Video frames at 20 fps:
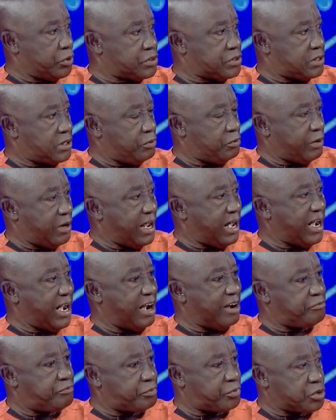We now
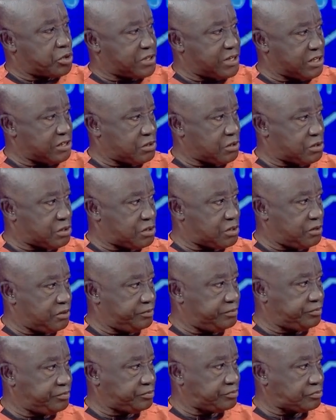have processors.
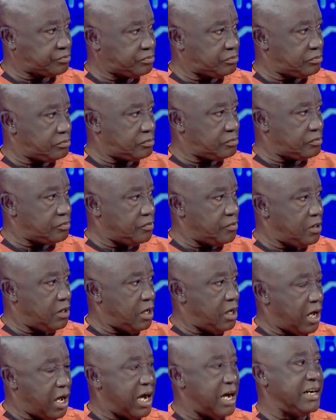
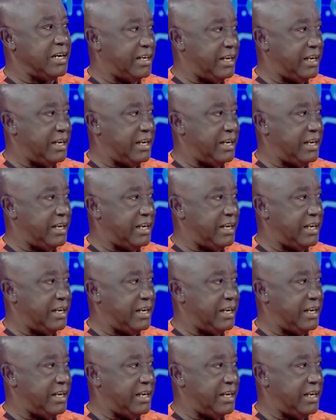And